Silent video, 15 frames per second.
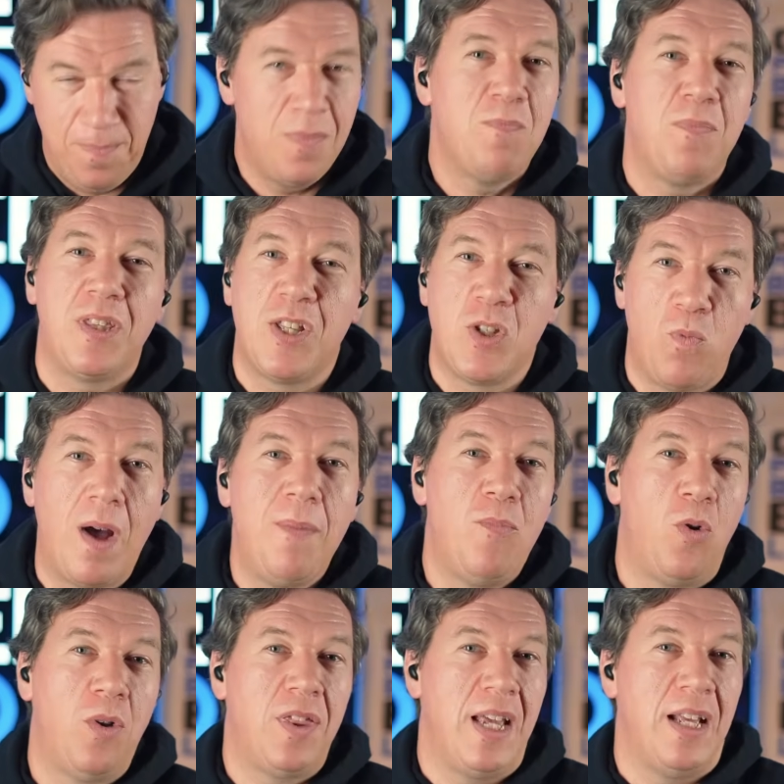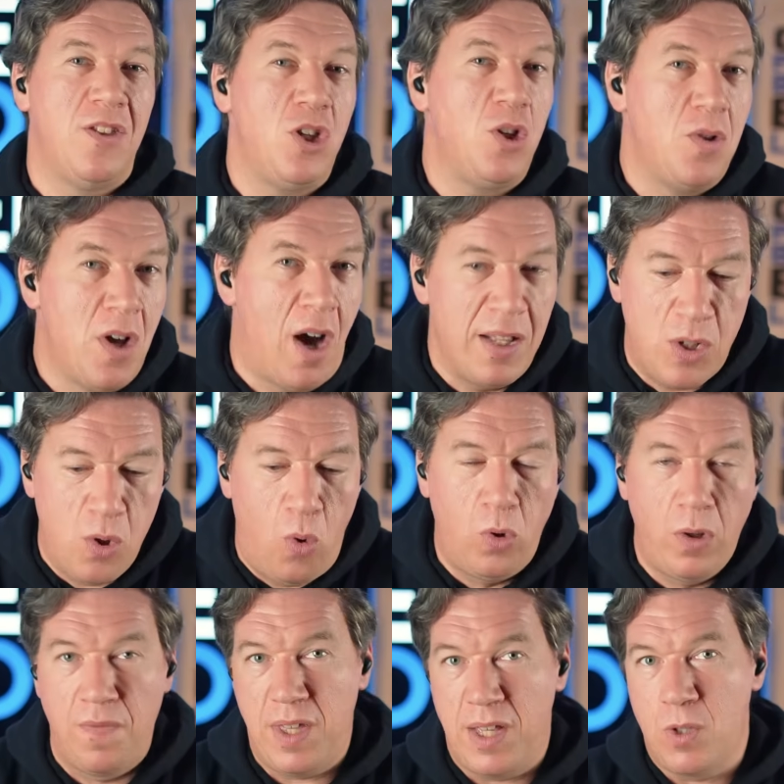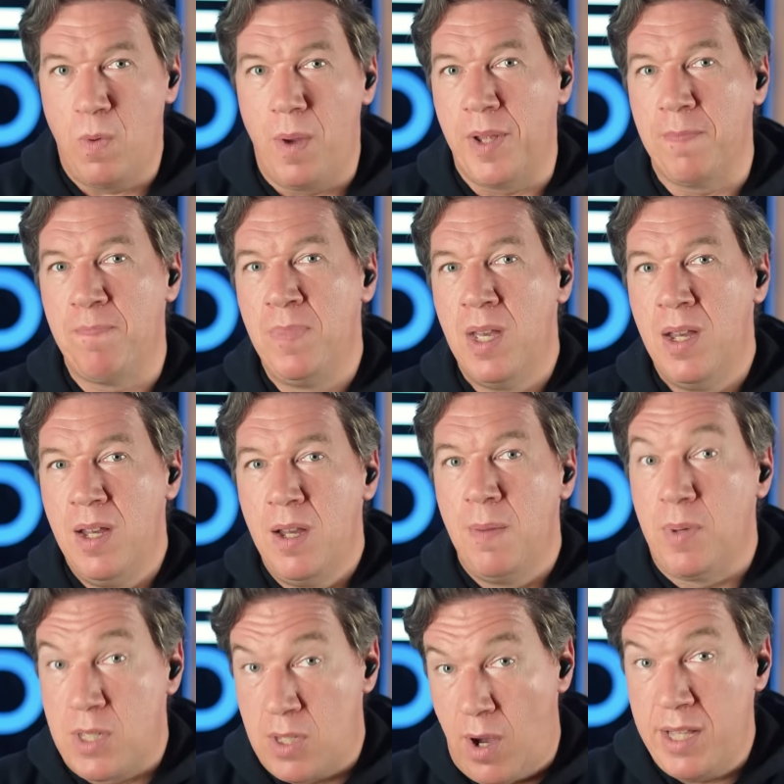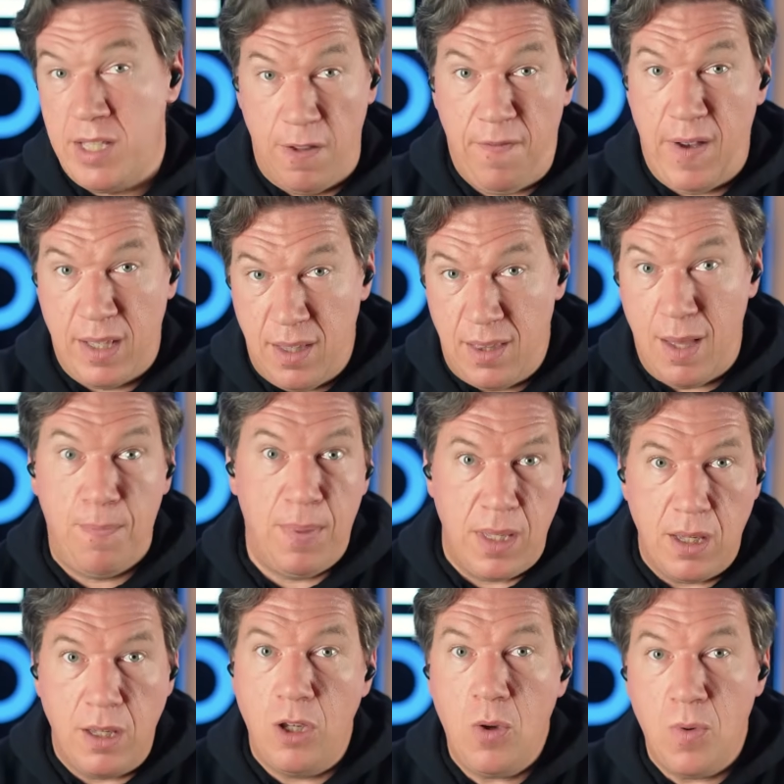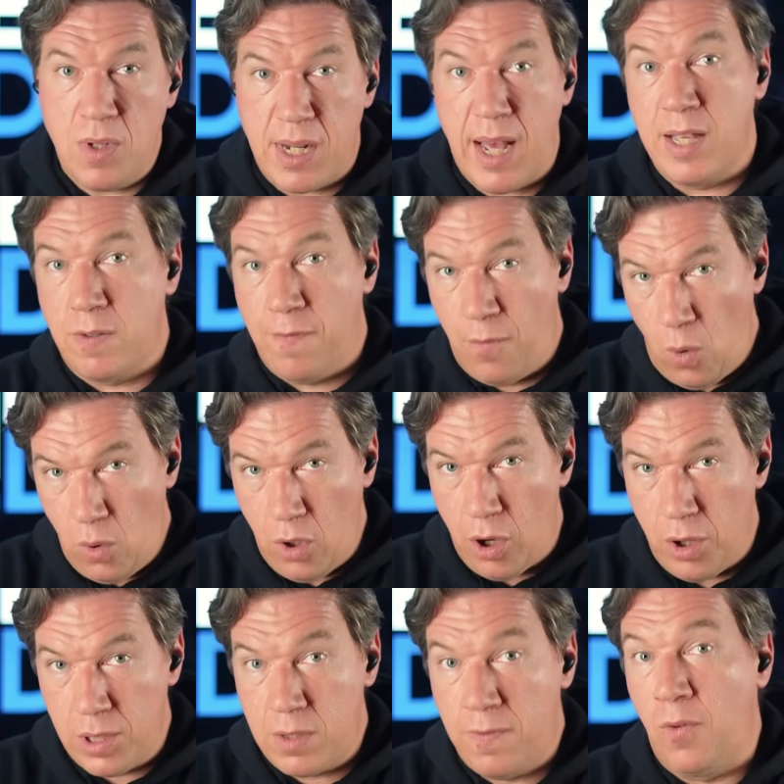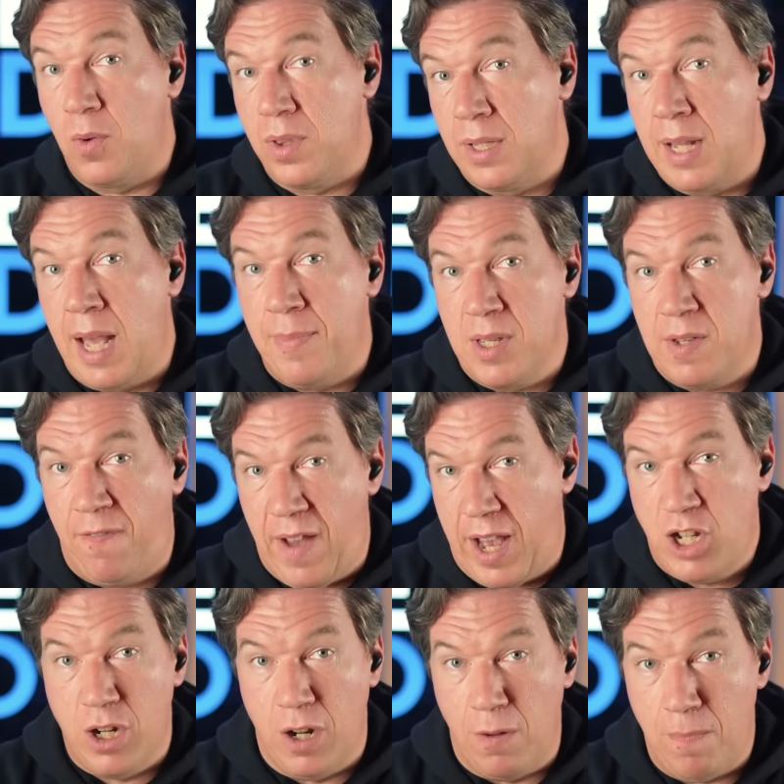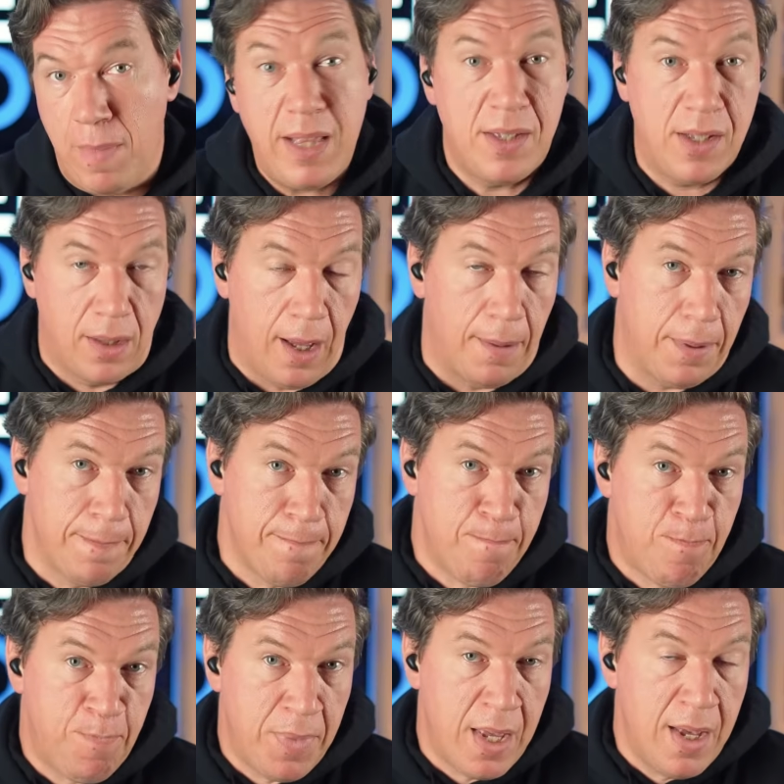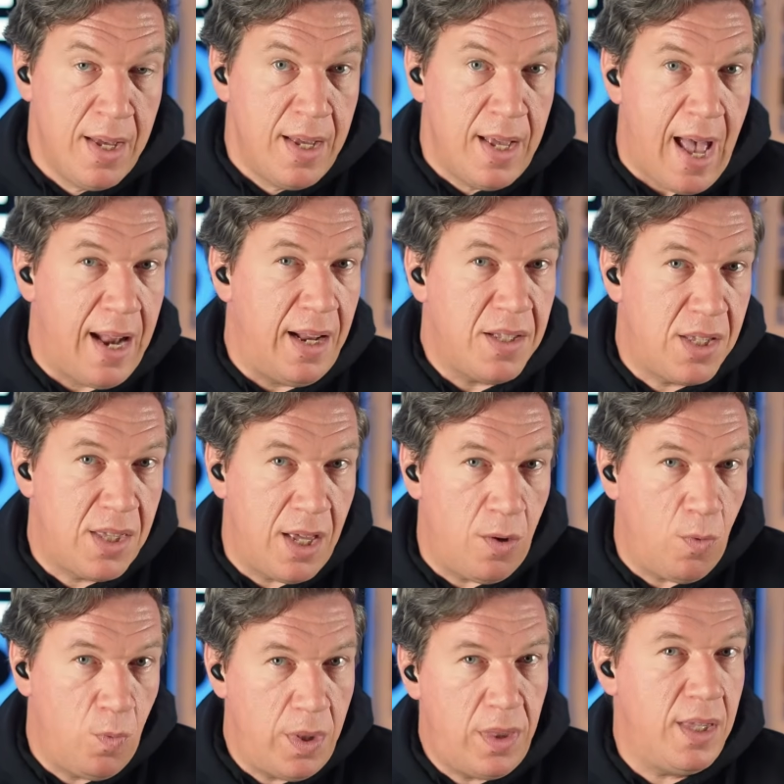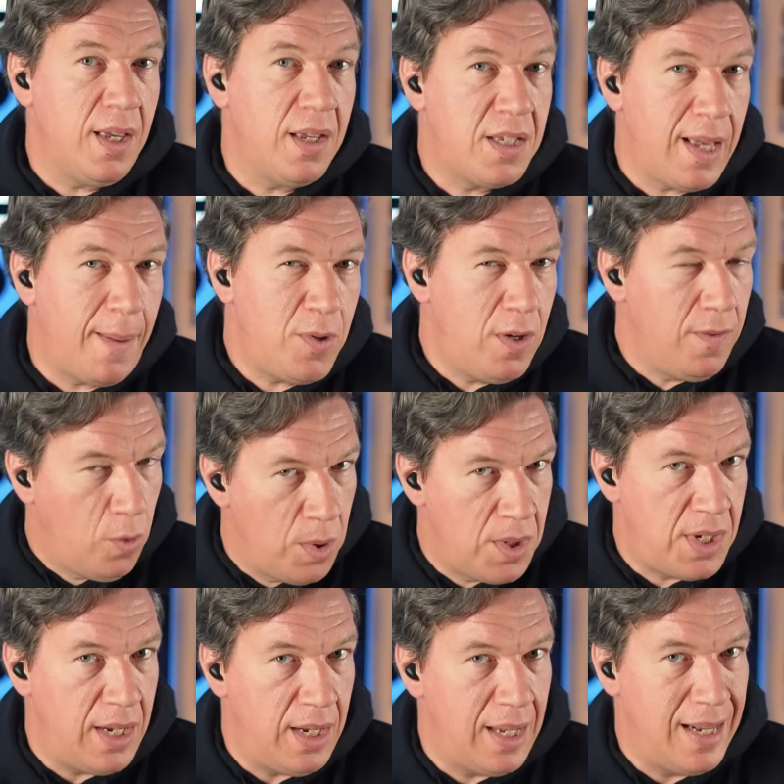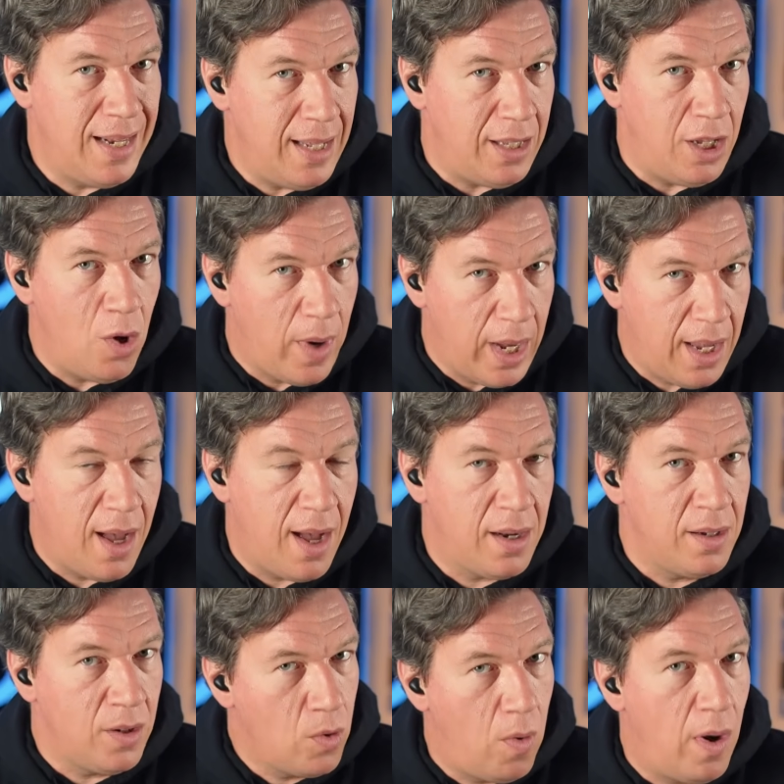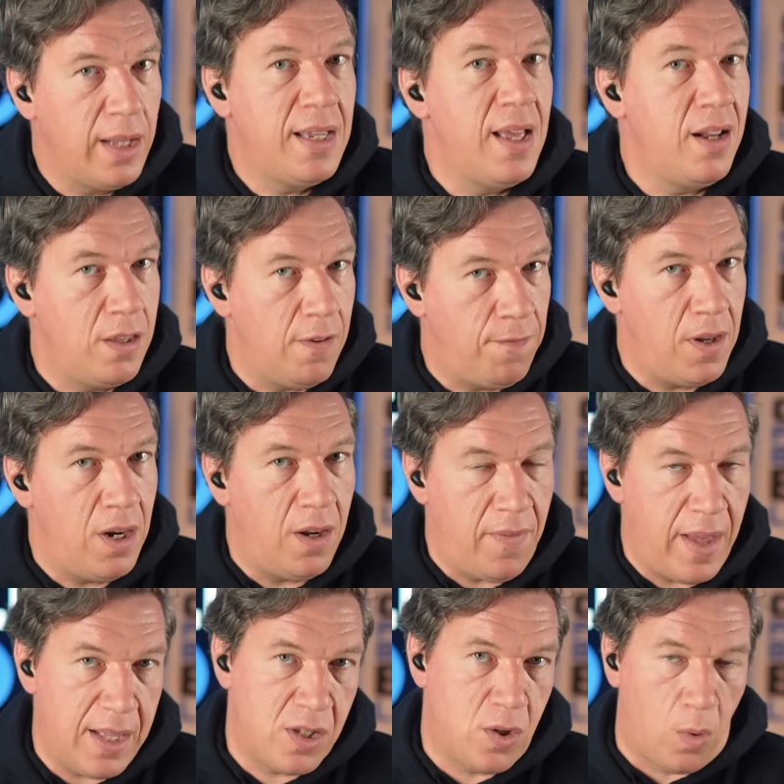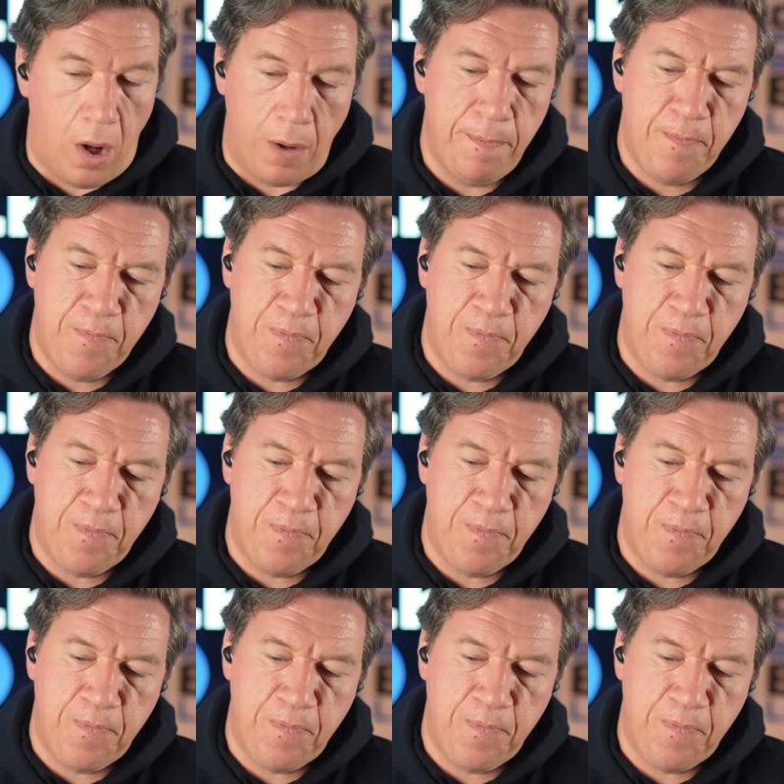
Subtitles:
But there's one more thing that unites all of these women, besides the fact that they're being used as fall girls for the latest factional men's club. And it's that, with the exception of Christina Keneally, who I can't quite get a definitive answer on,